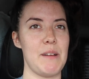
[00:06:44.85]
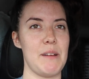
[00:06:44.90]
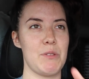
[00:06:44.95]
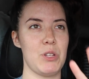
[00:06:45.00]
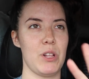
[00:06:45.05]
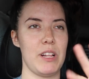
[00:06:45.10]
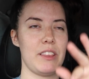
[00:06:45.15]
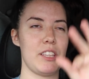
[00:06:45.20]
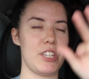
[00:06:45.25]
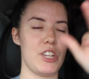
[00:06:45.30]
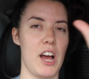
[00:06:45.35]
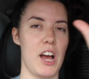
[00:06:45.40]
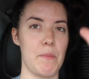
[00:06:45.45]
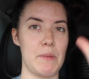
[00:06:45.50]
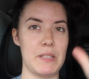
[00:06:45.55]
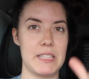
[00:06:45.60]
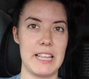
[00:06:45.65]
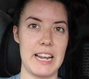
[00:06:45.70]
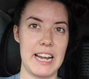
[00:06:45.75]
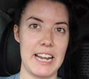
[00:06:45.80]
So like the
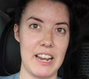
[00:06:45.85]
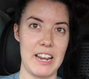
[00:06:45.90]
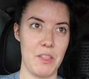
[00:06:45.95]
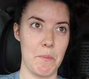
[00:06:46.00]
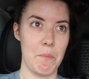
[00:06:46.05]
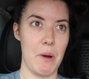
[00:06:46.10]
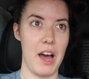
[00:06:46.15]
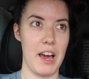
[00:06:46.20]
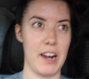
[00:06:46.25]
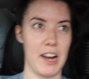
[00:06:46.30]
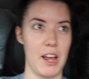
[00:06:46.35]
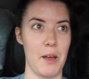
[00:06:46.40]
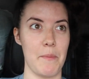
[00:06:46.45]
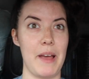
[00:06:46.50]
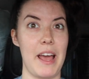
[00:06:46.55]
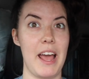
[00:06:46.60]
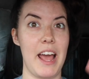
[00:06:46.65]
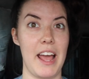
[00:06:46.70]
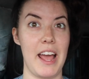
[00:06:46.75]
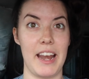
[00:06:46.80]
top is sitting in the bottom
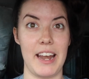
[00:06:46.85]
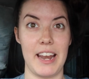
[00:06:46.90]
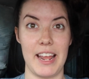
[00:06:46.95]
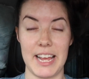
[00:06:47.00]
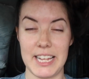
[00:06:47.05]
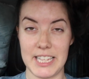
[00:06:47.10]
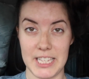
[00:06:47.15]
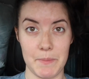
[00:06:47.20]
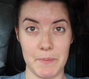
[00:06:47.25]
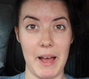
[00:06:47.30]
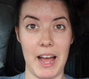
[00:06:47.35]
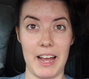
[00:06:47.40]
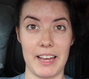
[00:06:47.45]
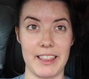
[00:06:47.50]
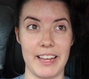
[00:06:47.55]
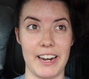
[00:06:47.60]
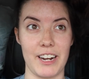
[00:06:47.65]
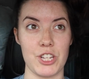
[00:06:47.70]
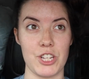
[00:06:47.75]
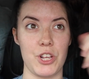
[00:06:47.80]
and it's back
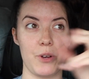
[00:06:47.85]
there.